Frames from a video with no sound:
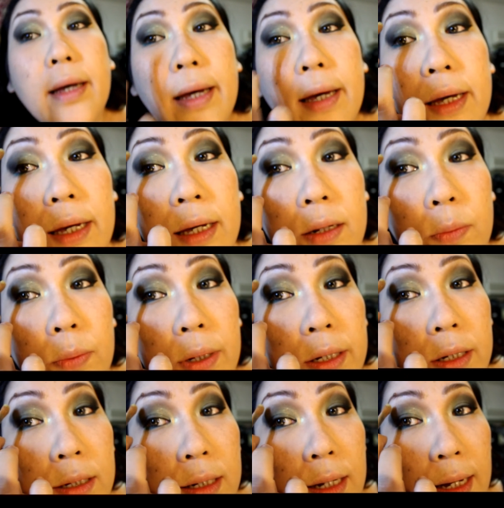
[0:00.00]
and we're
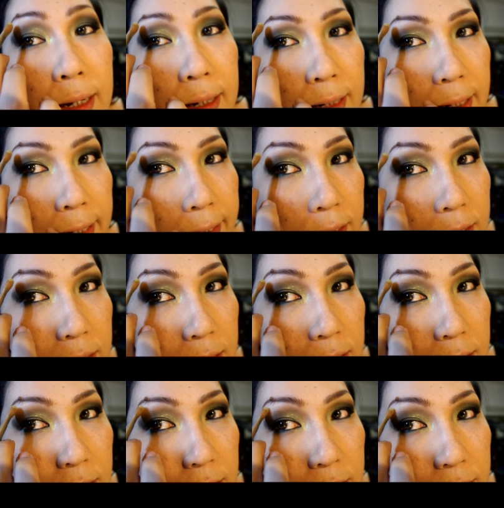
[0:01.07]
gonna highlight
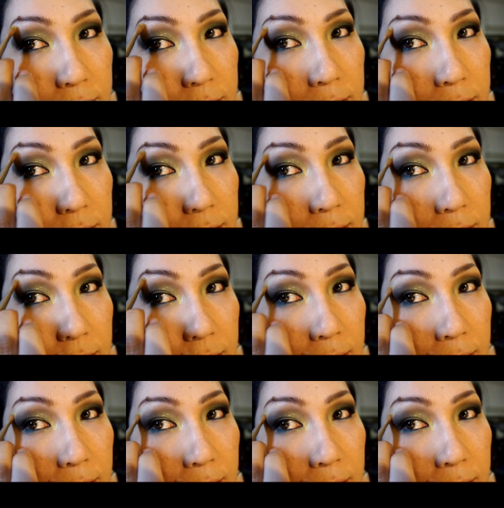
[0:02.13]
just